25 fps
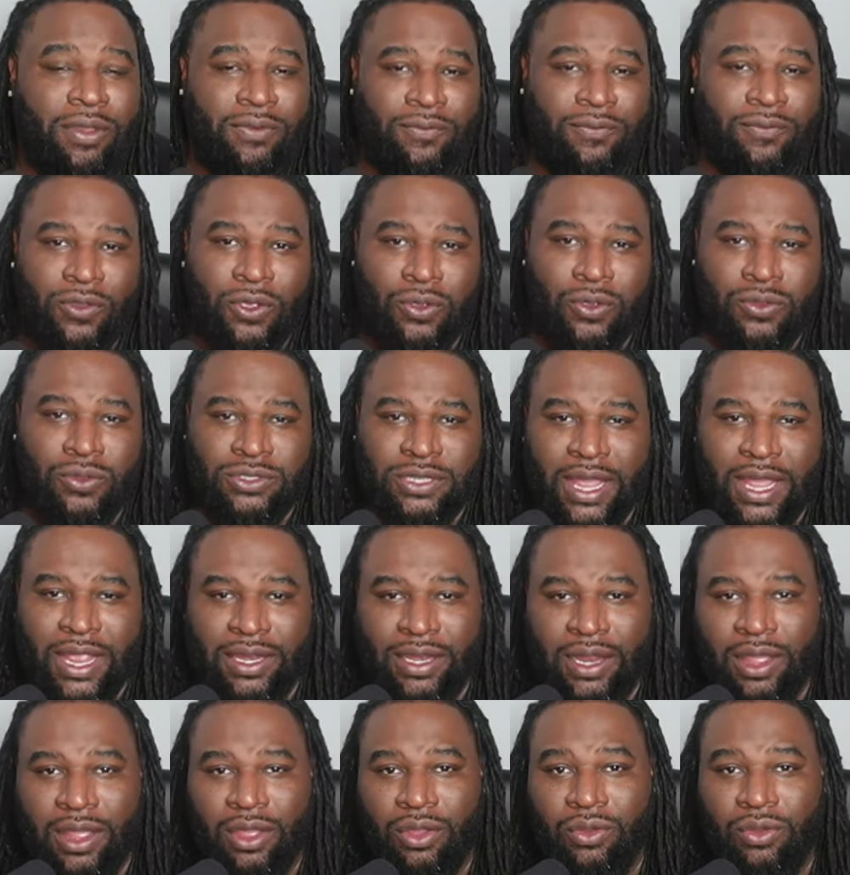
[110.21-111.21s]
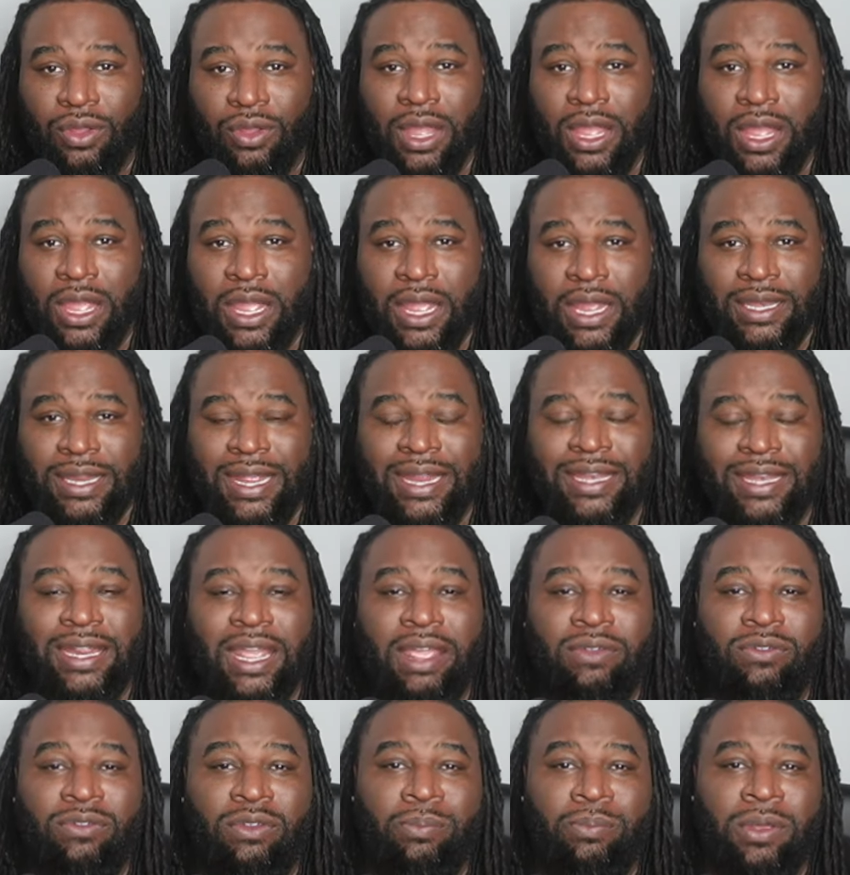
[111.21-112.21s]
It feels like now that
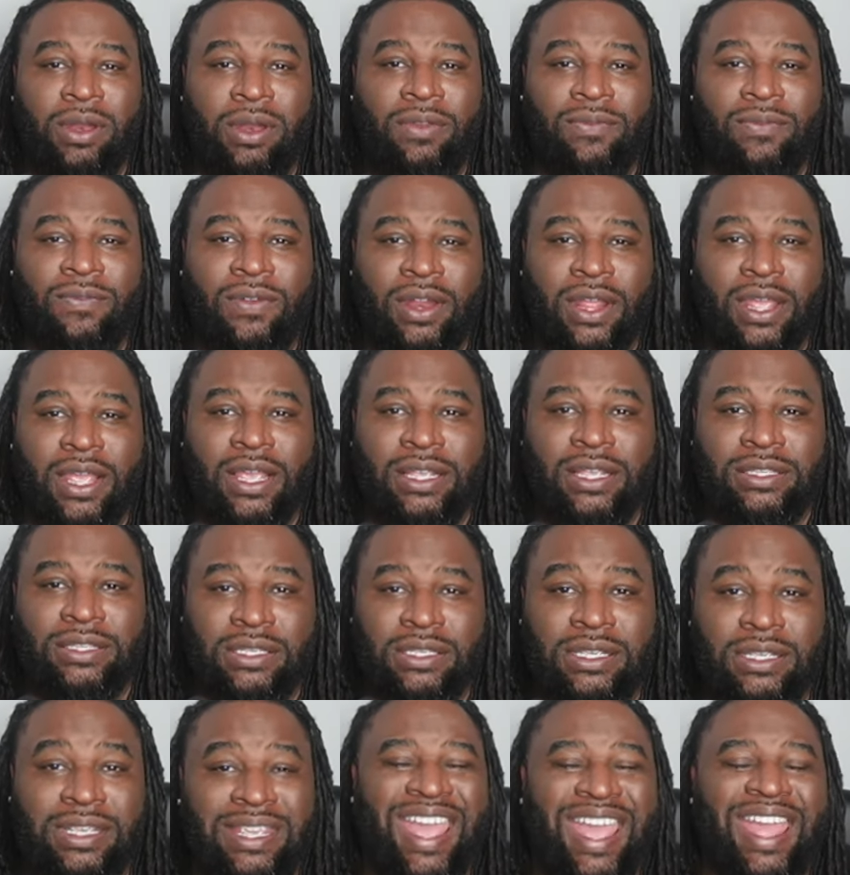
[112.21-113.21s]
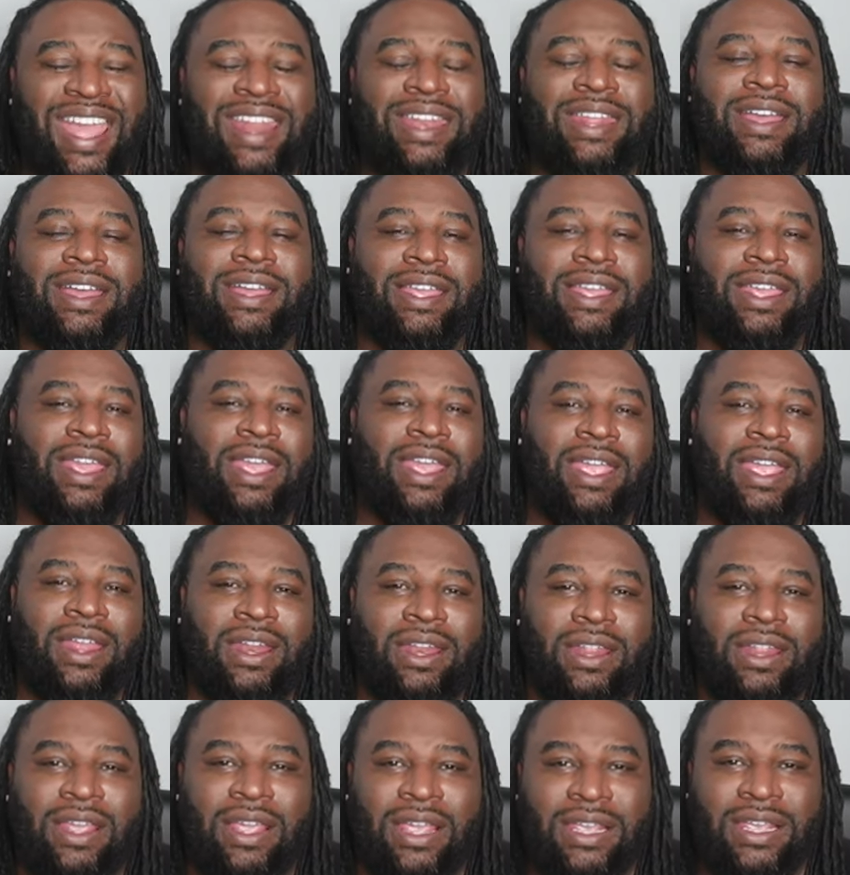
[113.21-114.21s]
David Benavidez yet
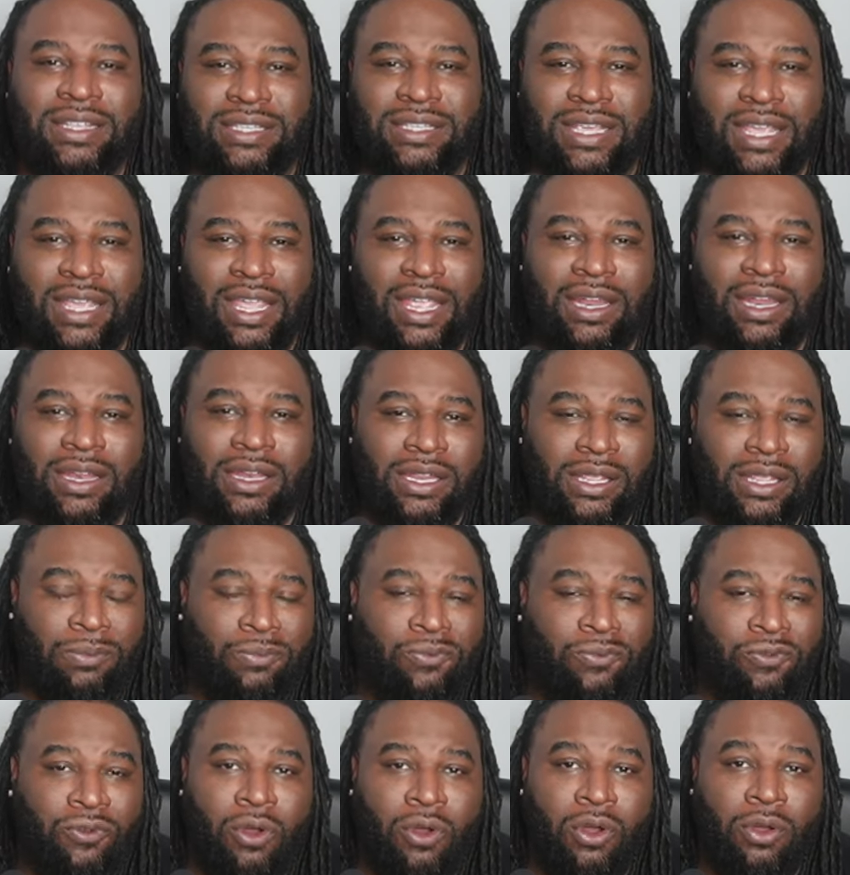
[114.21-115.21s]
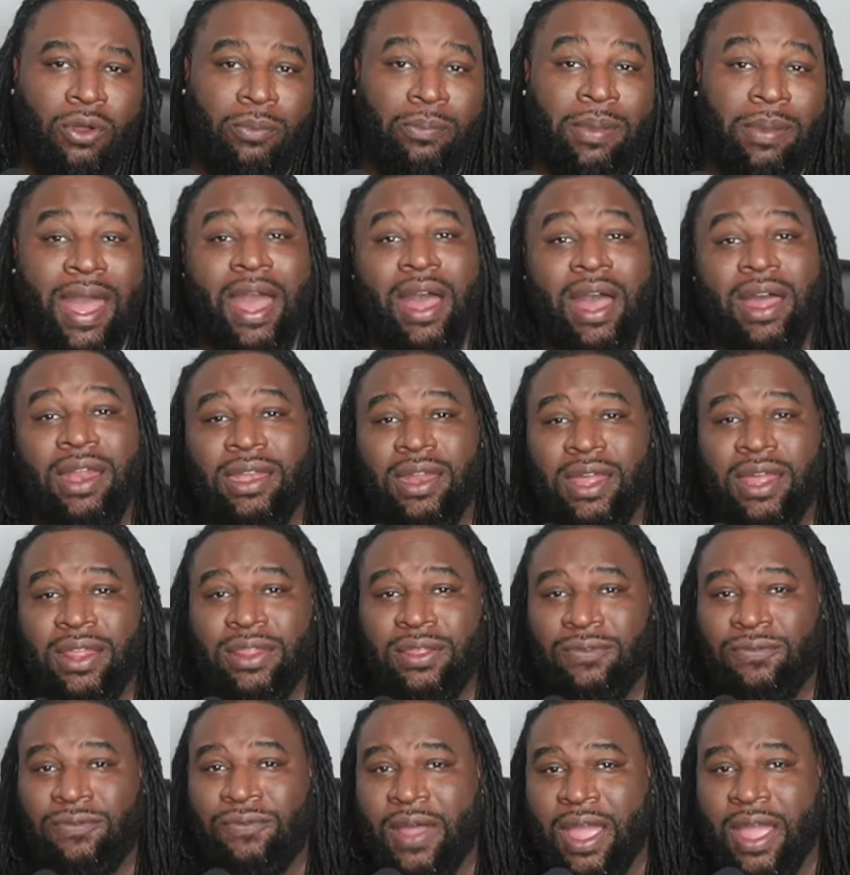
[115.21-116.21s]
again is getting leapfrogged by
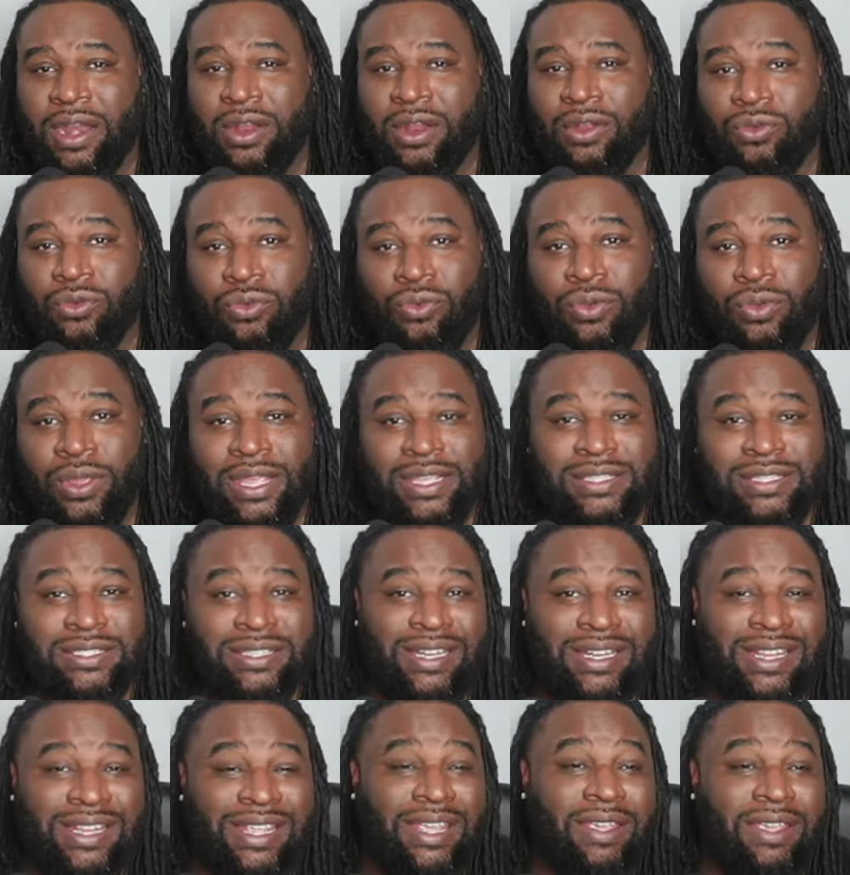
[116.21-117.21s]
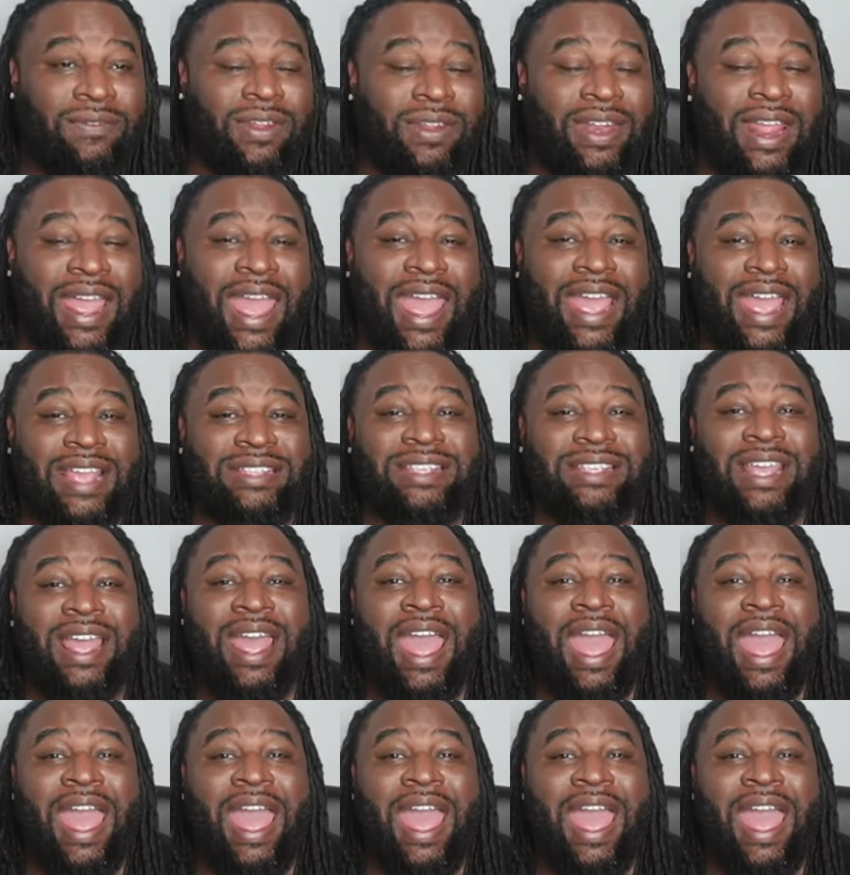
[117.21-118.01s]
another fighter who isn't even as